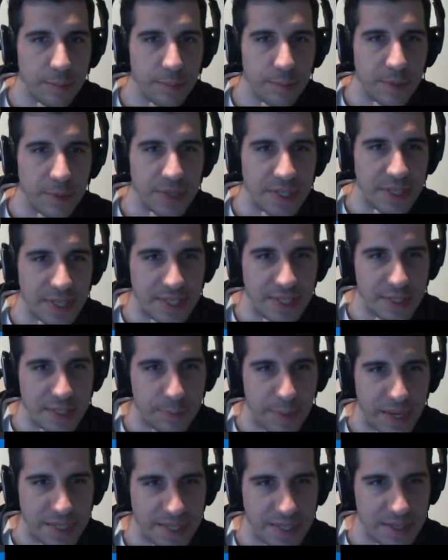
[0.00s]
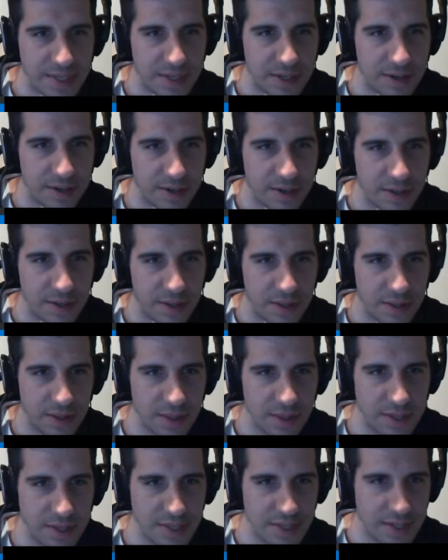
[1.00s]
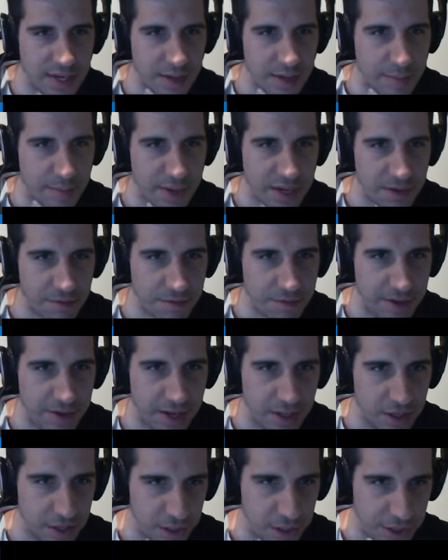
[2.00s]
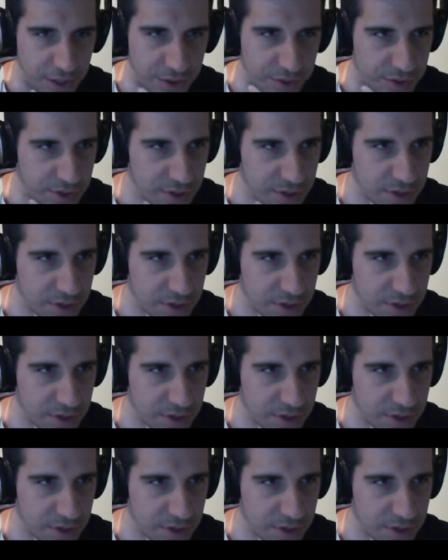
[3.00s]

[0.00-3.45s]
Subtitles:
You see these spaces here? This is gonna make it fail on load.